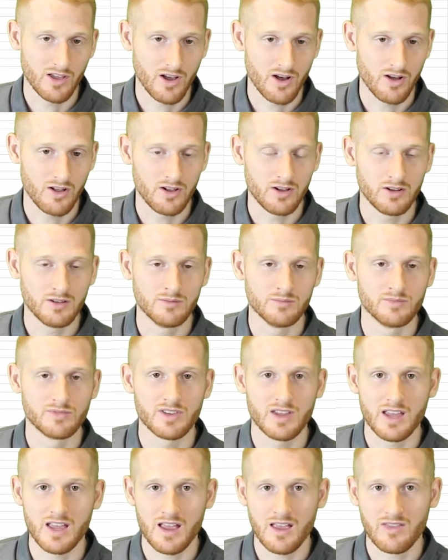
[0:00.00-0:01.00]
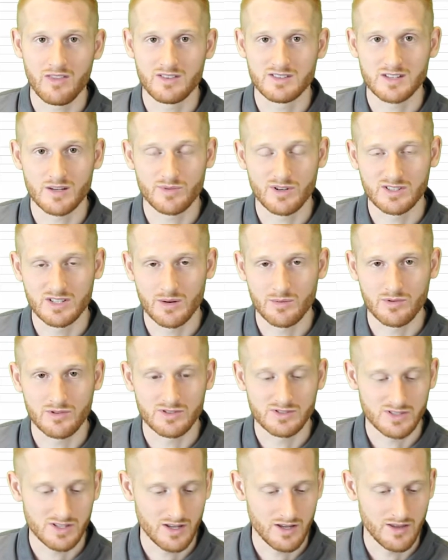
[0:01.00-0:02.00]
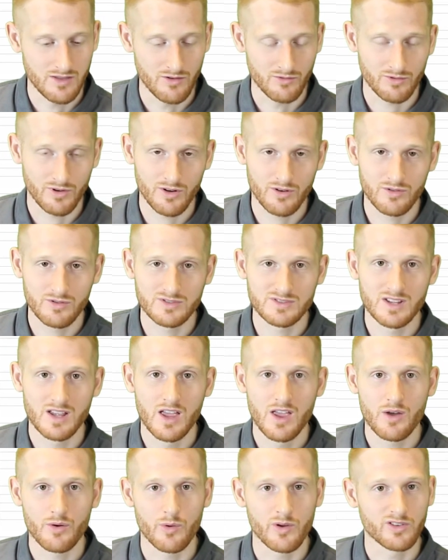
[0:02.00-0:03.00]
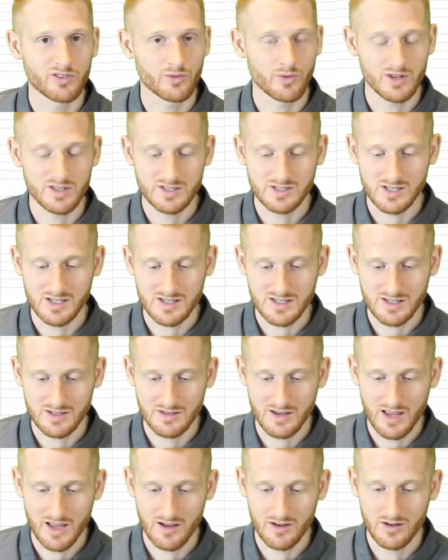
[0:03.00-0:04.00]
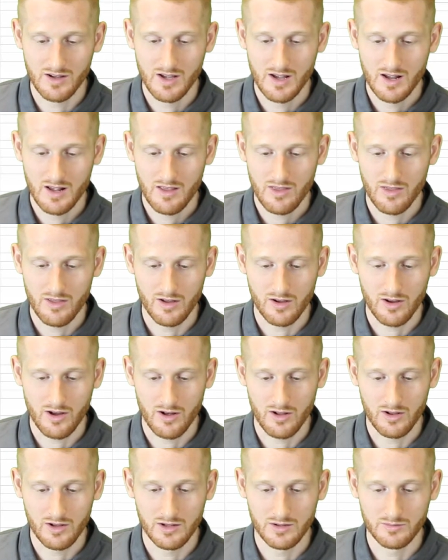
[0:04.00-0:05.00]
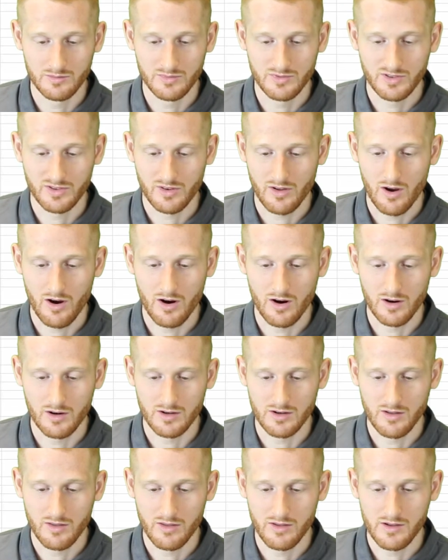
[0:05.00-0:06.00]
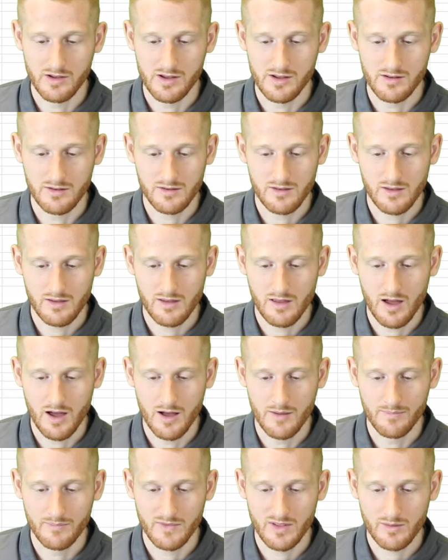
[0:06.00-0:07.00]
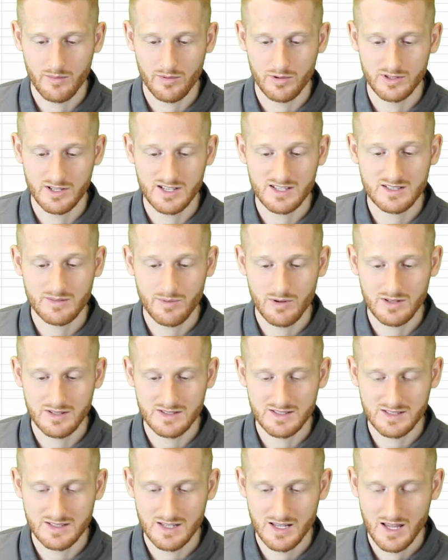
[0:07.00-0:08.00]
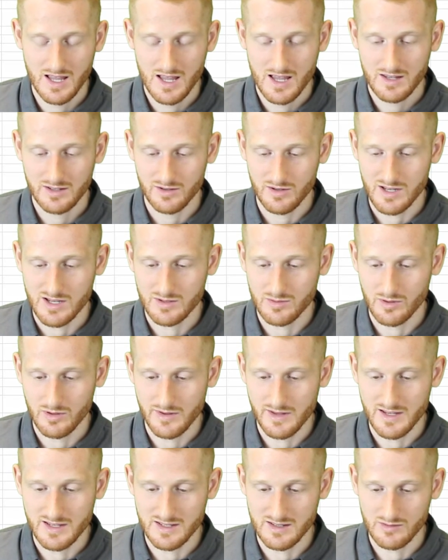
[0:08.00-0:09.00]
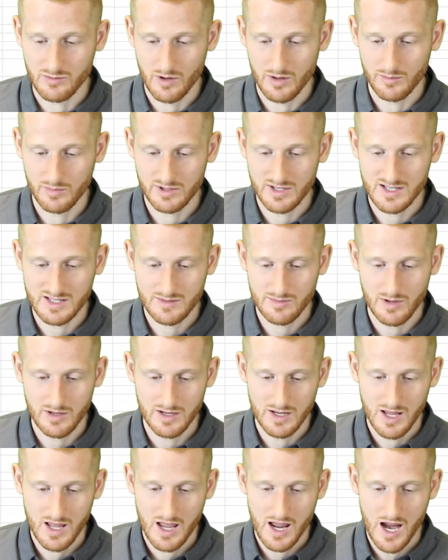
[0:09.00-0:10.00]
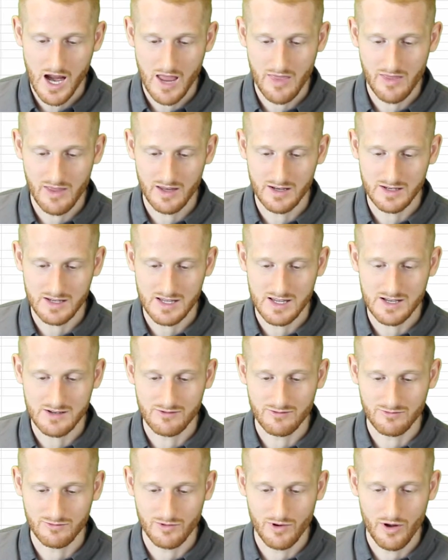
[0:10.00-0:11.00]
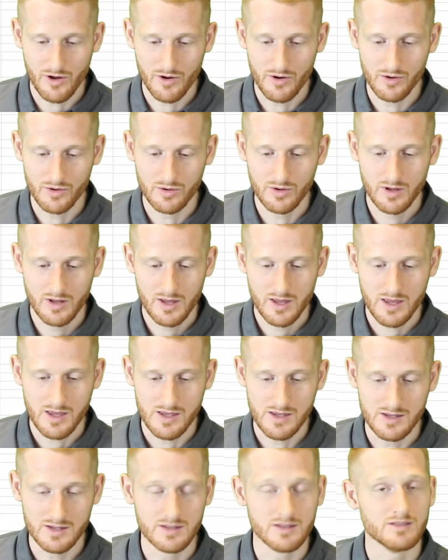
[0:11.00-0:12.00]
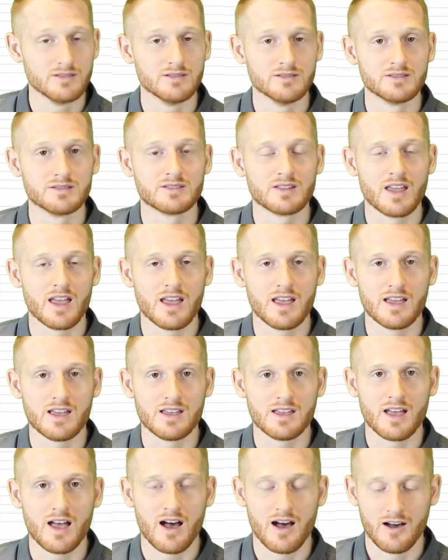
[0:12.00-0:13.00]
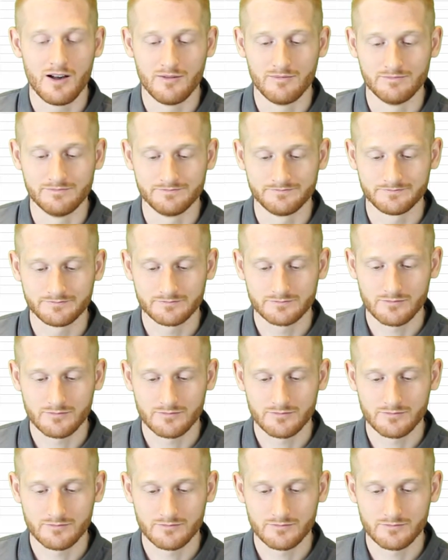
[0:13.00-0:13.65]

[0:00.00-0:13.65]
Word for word: columns and the subject numbers in the rows, we switched it, so now the columns are the um, participants, so each one of these is one participant, and then each row is a um,